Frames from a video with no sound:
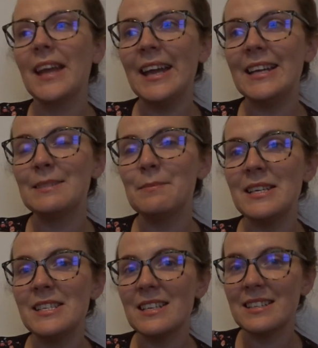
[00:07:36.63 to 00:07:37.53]
it's
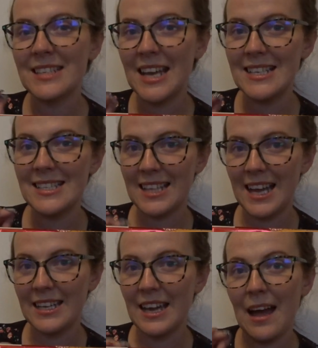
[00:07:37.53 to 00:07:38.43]
meant to taste
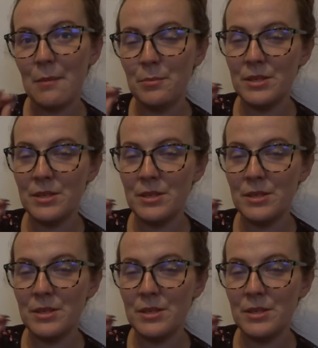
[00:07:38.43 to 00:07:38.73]
like a